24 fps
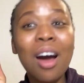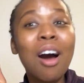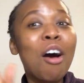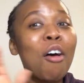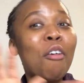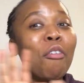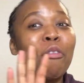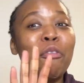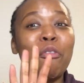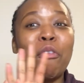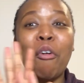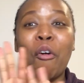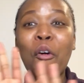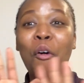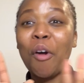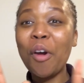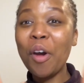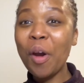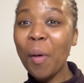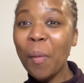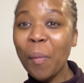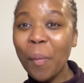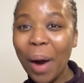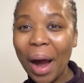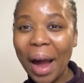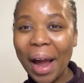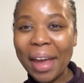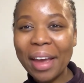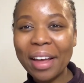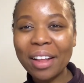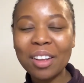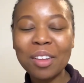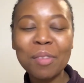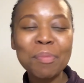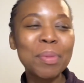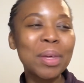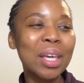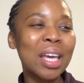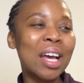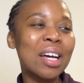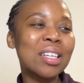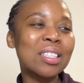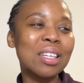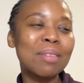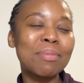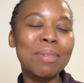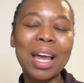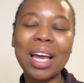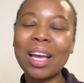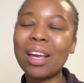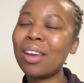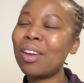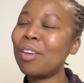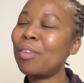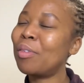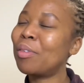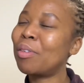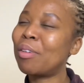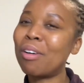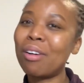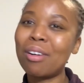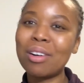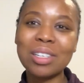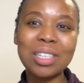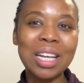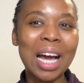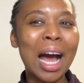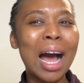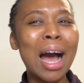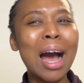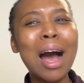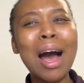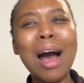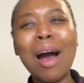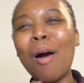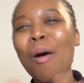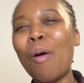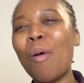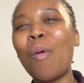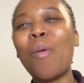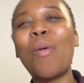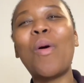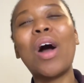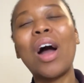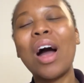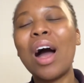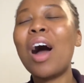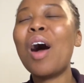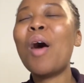for a while, because I'm like, you God, how?